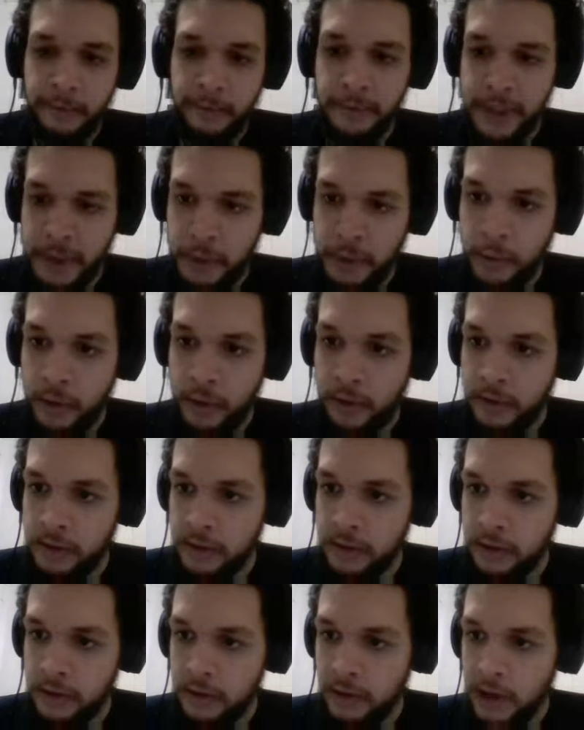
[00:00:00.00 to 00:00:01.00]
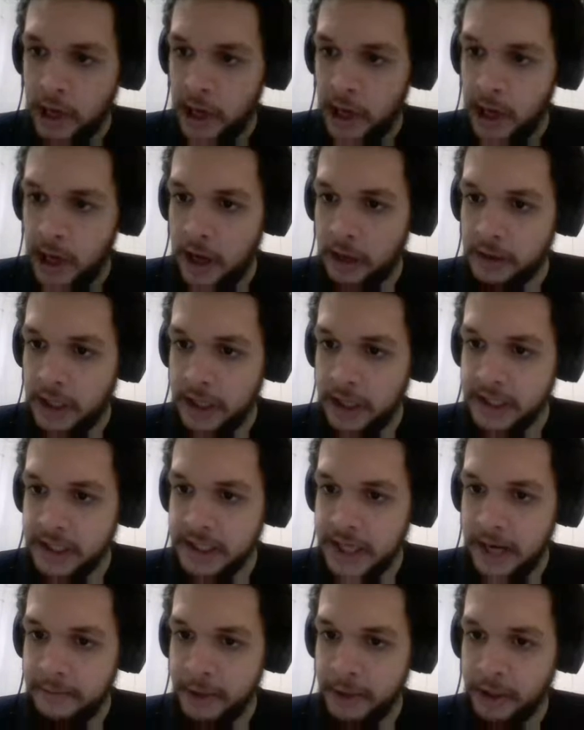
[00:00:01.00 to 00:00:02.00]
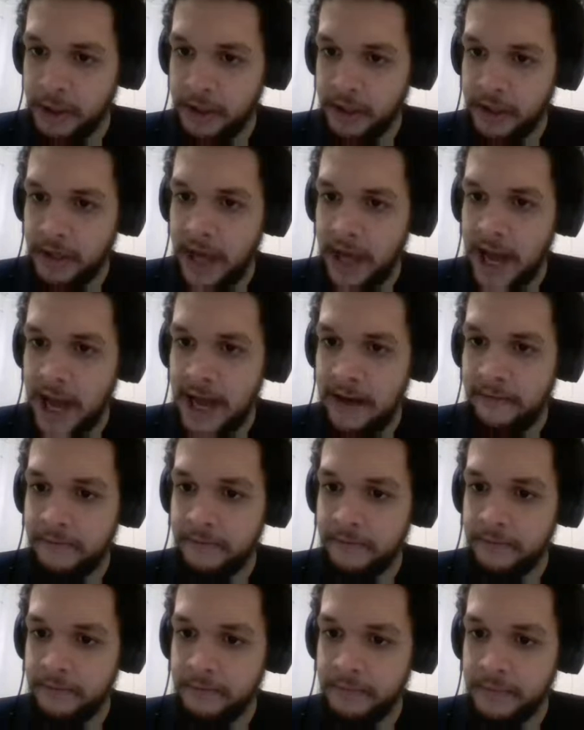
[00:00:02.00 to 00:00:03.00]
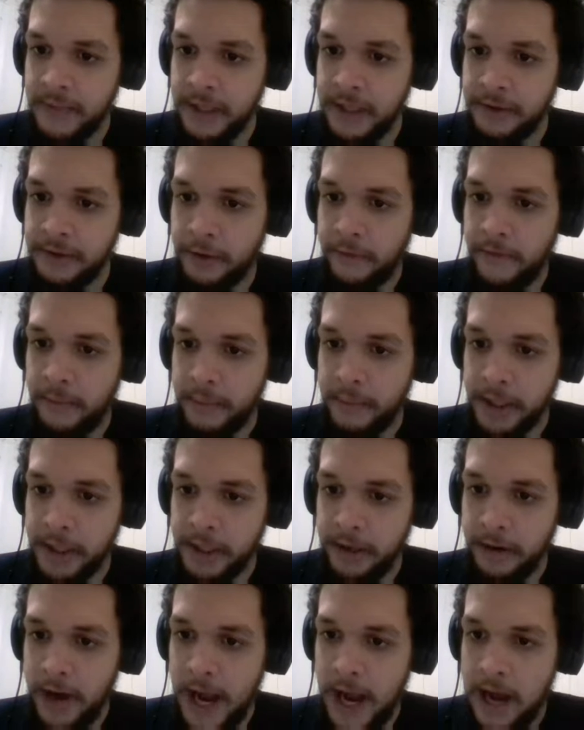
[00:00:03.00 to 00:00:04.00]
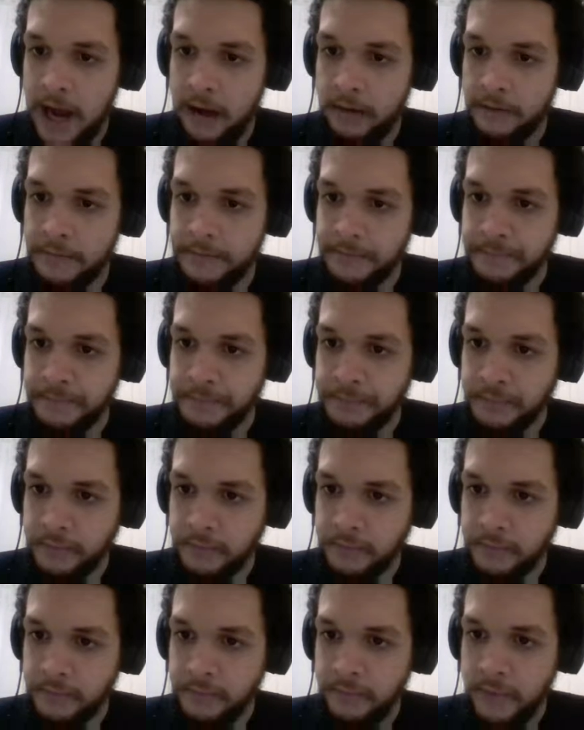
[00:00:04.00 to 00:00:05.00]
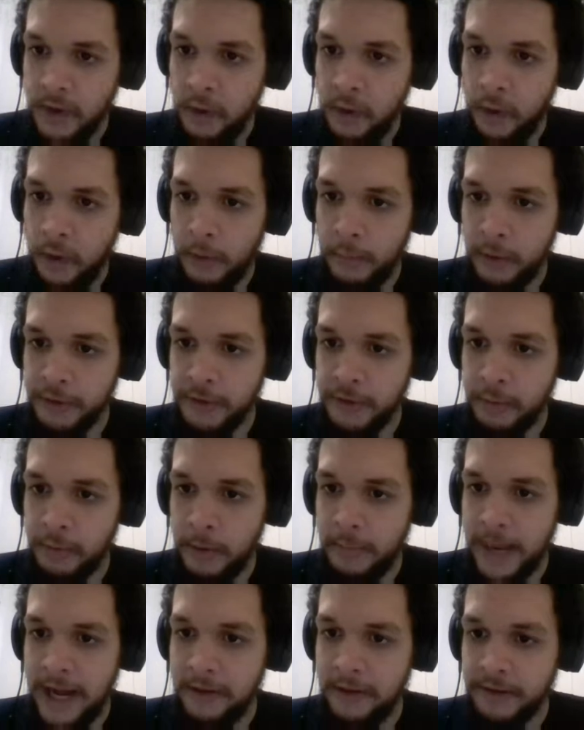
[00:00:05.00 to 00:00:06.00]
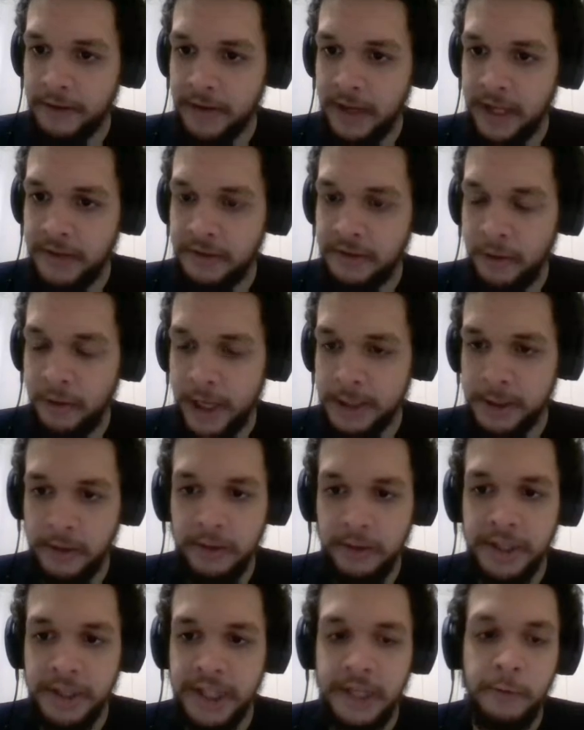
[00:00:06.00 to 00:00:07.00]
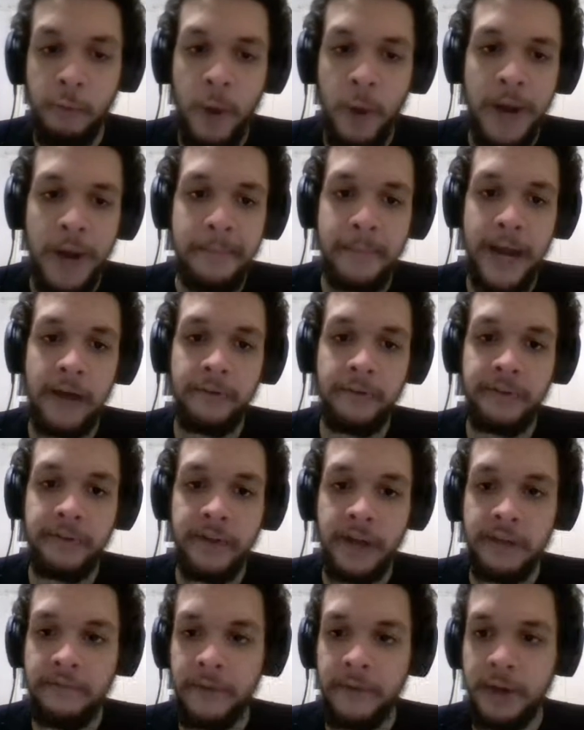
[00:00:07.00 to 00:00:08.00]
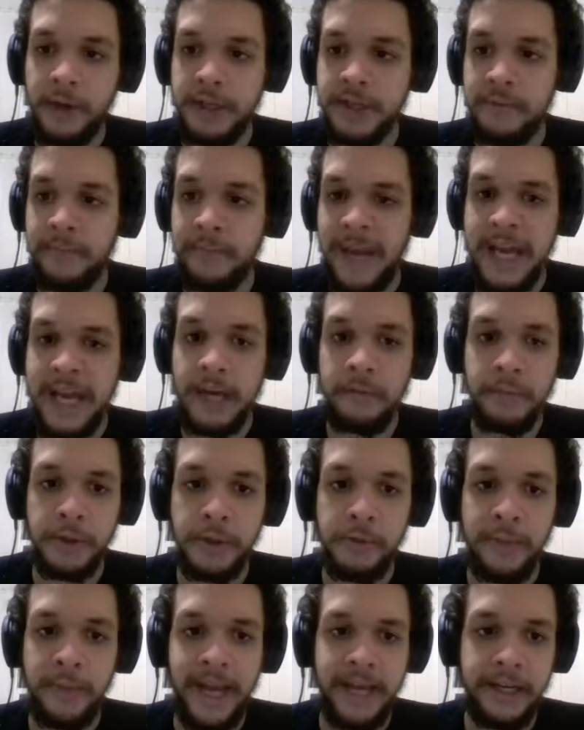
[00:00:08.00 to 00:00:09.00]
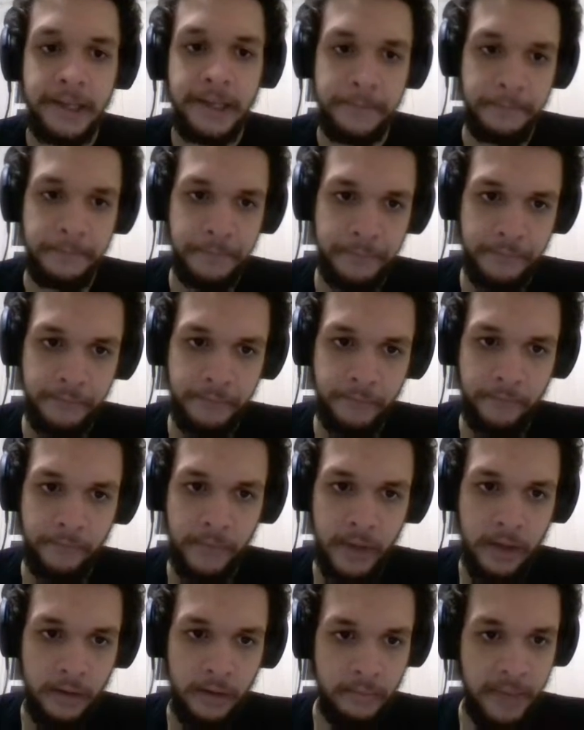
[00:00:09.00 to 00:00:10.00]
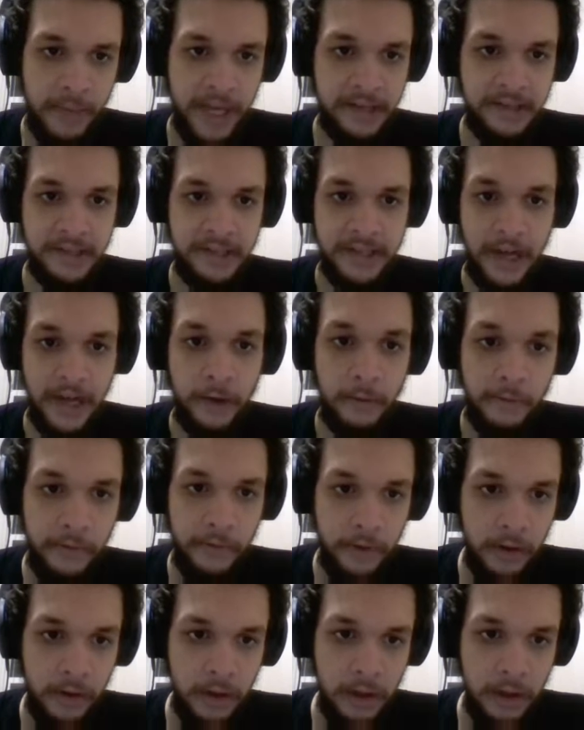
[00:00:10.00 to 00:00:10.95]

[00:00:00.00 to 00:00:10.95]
a ritual. A lot of the time you're gonna have either a familiar out or multiple bounce lands. You actually only need 1 bounce land for it to make a blue mana by itself,